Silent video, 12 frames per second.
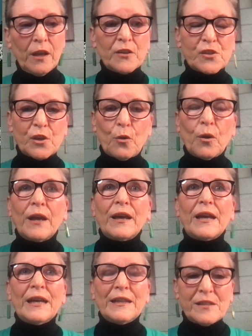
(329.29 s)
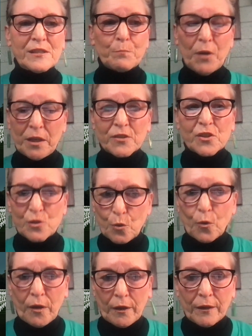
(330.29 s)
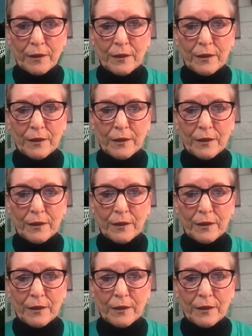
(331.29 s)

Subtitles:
So it is Bud's story,